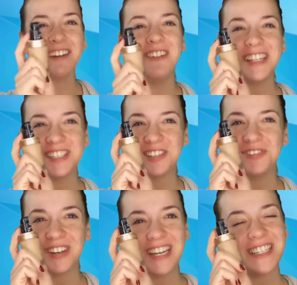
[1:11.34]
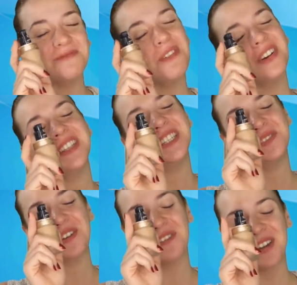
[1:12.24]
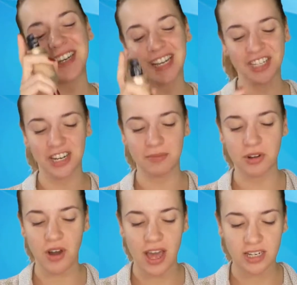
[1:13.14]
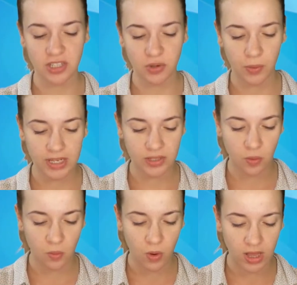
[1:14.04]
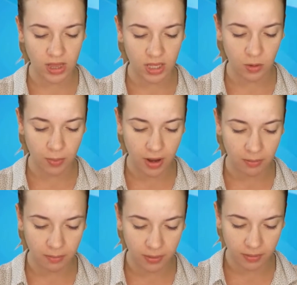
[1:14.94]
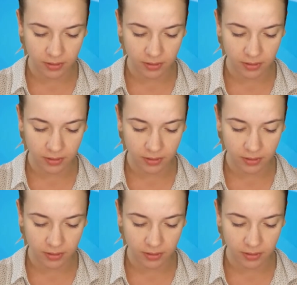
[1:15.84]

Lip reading: My Too Faced Born This Way foundation. I'm going to go ahead and squeeze one little pump.